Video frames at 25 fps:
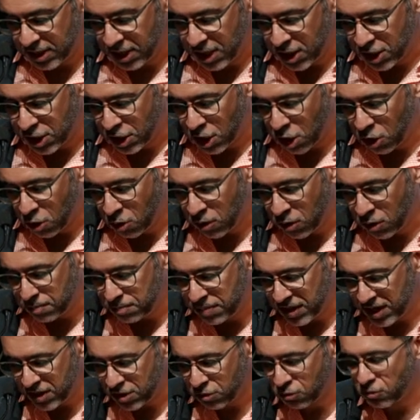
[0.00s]
Go and be
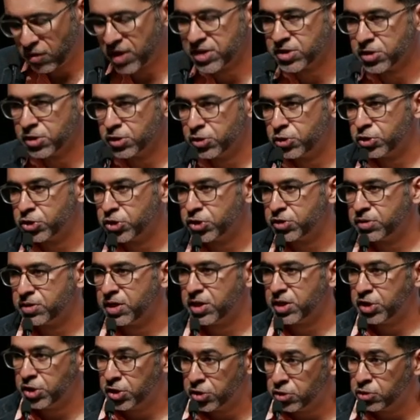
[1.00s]
the resolution that
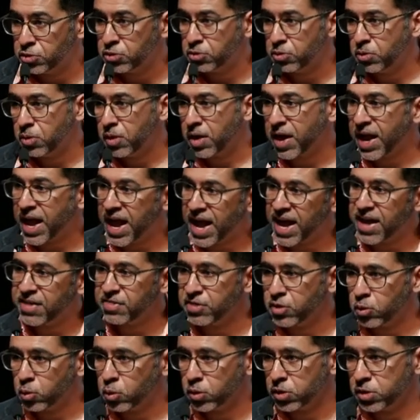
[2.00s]
you and the
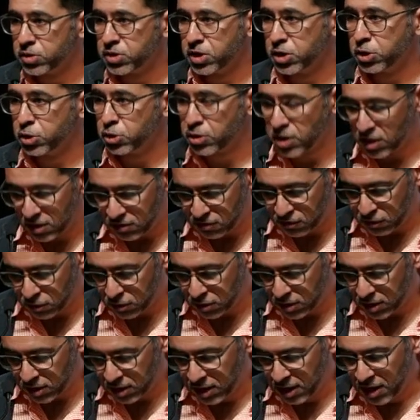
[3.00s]
world are looking for,